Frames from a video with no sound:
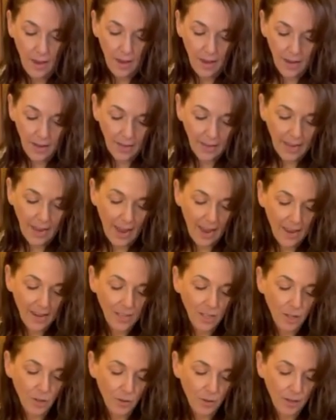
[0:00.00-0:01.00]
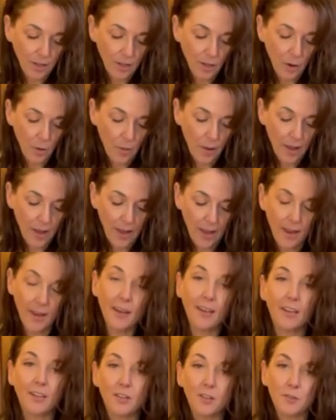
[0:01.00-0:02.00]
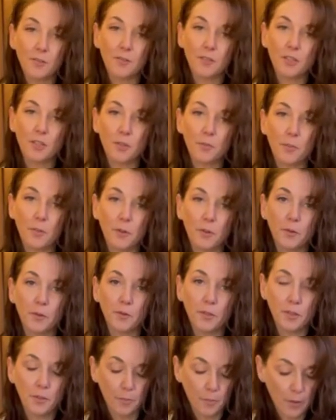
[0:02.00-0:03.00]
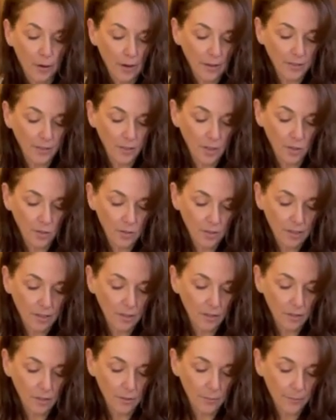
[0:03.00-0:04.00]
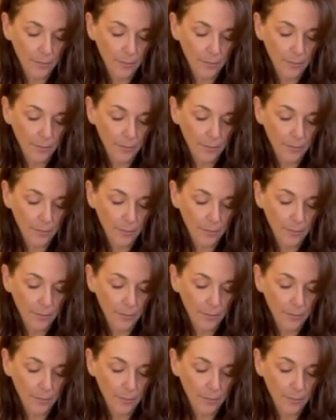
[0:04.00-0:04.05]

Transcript: And again, you can go ahead and use a spoon to press those little